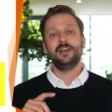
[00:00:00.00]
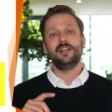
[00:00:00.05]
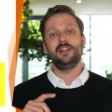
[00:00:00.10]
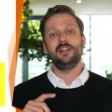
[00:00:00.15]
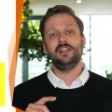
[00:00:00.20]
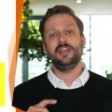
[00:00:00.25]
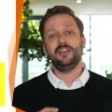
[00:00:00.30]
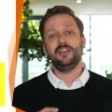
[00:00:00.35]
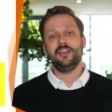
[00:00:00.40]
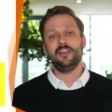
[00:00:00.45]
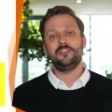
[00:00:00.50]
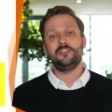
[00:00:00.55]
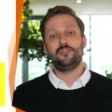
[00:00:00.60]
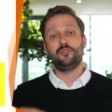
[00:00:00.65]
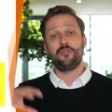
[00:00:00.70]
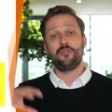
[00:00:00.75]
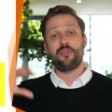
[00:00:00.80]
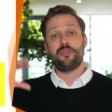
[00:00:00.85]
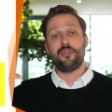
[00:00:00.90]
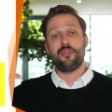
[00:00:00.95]
leading
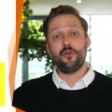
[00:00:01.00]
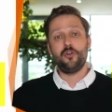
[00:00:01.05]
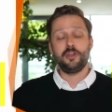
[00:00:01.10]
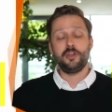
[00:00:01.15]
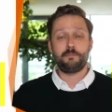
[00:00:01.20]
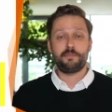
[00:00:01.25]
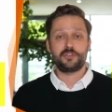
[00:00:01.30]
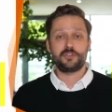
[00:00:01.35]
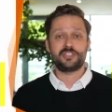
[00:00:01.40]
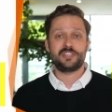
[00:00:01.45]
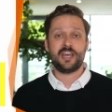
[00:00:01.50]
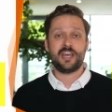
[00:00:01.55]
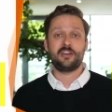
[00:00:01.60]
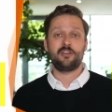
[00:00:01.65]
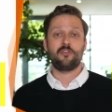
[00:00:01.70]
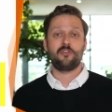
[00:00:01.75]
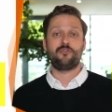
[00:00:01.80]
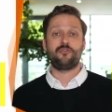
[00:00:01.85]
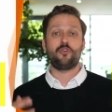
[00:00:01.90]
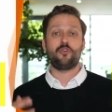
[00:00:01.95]
to
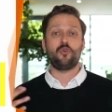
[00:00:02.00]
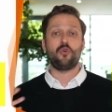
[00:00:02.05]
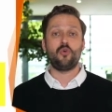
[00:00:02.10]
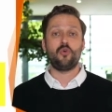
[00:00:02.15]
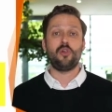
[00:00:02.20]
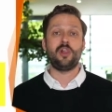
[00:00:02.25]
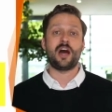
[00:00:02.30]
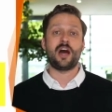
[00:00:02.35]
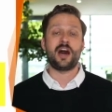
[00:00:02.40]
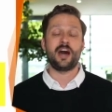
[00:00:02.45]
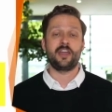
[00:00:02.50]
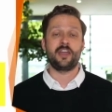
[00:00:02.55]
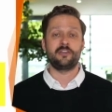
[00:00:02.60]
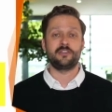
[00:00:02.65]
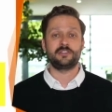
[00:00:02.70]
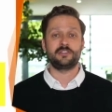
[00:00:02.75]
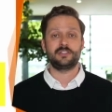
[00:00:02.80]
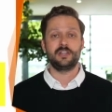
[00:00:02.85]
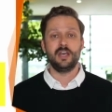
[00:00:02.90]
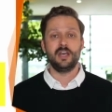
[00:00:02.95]
30% of all
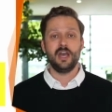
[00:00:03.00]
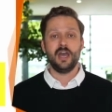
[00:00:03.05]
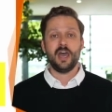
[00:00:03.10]
hires.